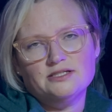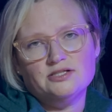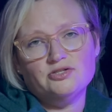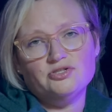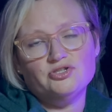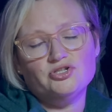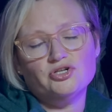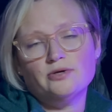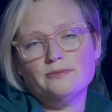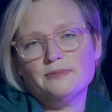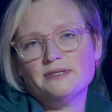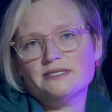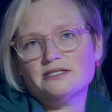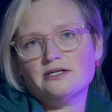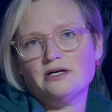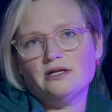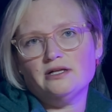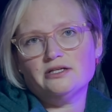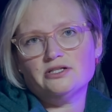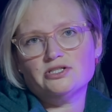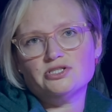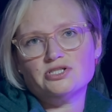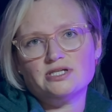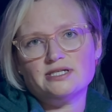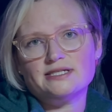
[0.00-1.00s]
to
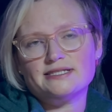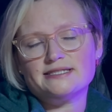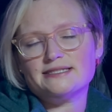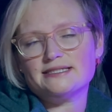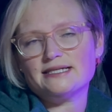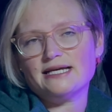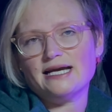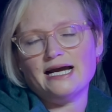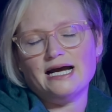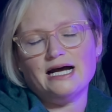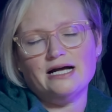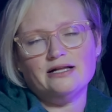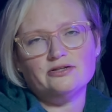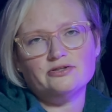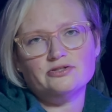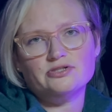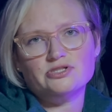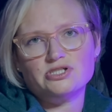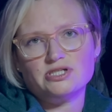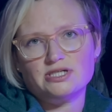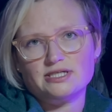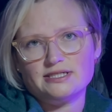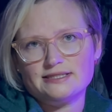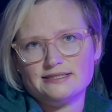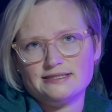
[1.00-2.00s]
dermatologists,
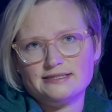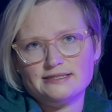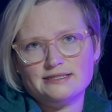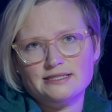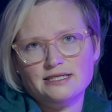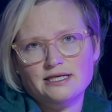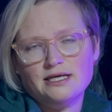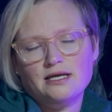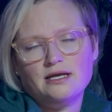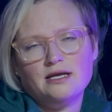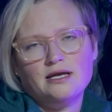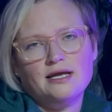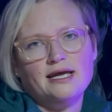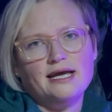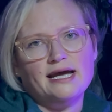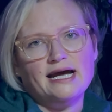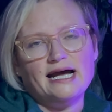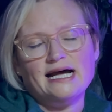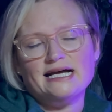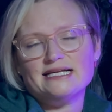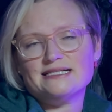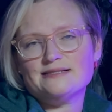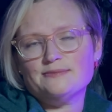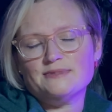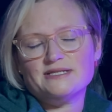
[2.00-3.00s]
allergists,
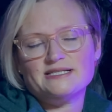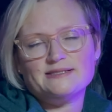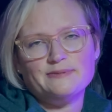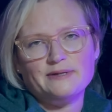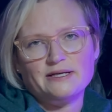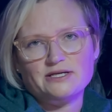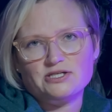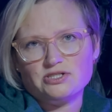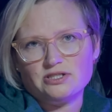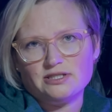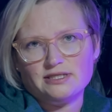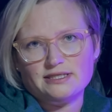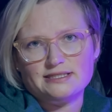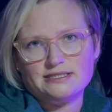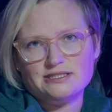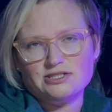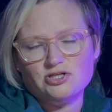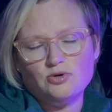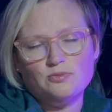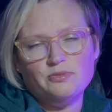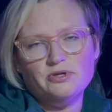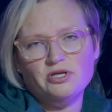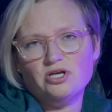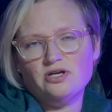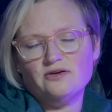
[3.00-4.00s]
asthma specialists.
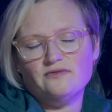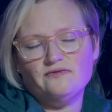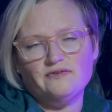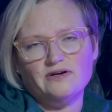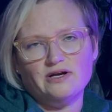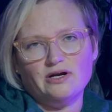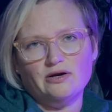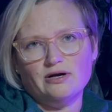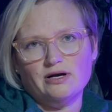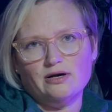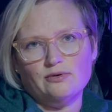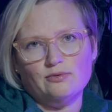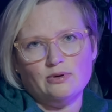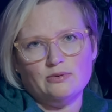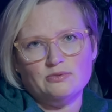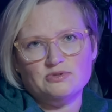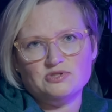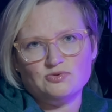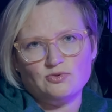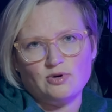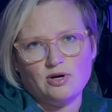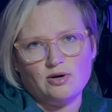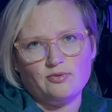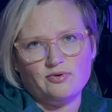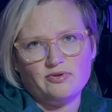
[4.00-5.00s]
Nobody could figure out what
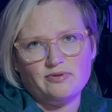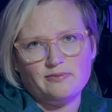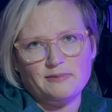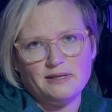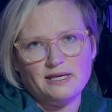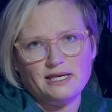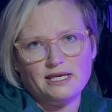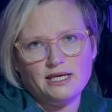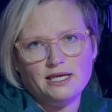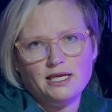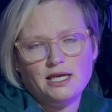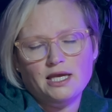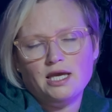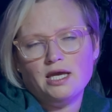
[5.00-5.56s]
was wrong with me.